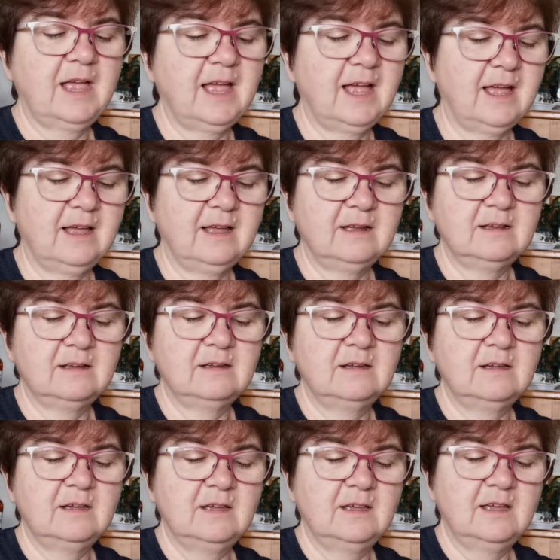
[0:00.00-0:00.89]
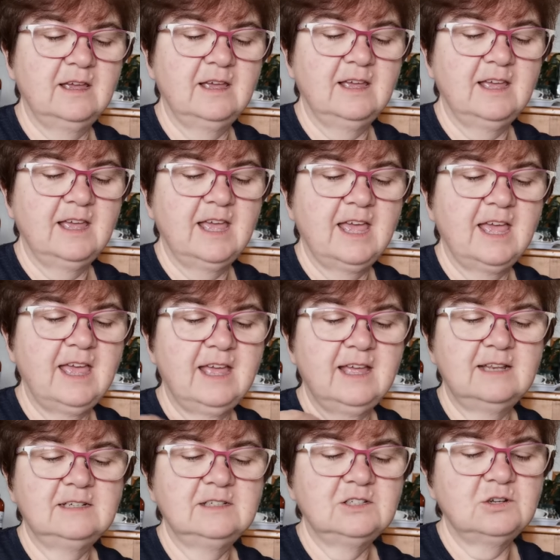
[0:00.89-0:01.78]
hug
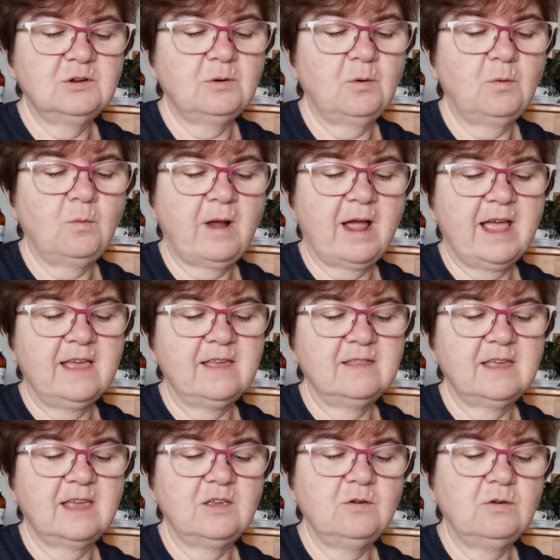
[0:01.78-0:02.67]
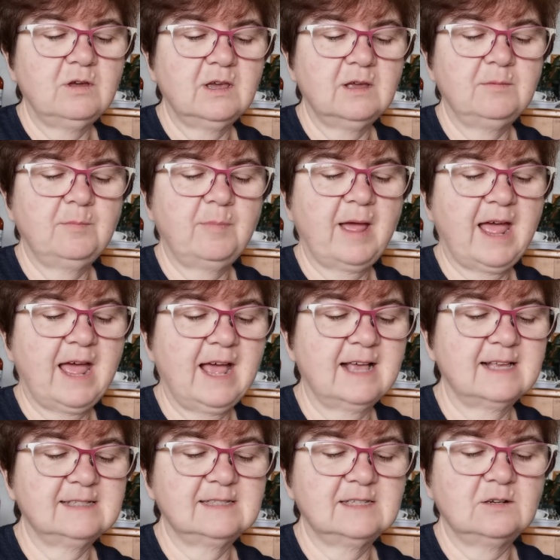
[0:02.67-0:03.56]
into a way that you can
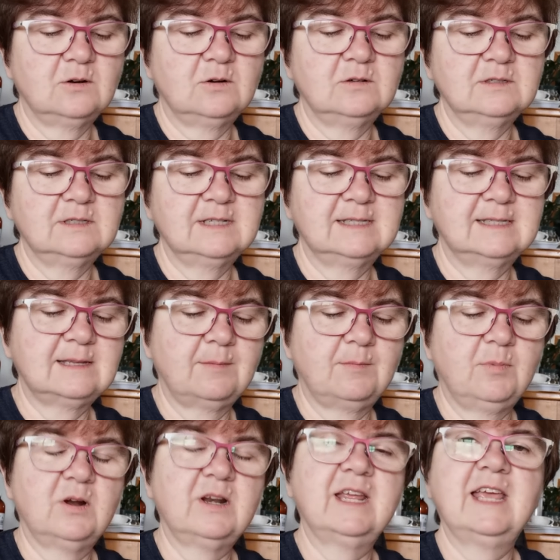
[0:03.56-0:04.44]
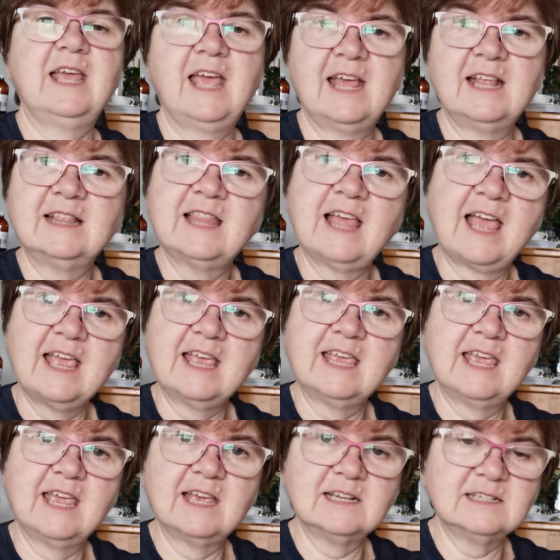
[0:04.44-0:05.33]
pass it on to somebody and they
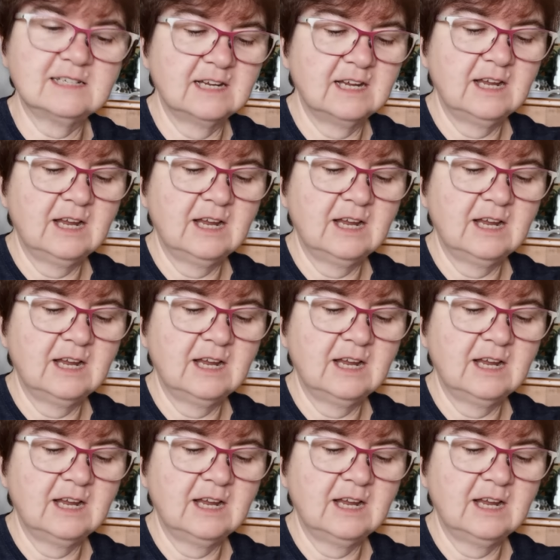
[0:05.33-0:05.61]
get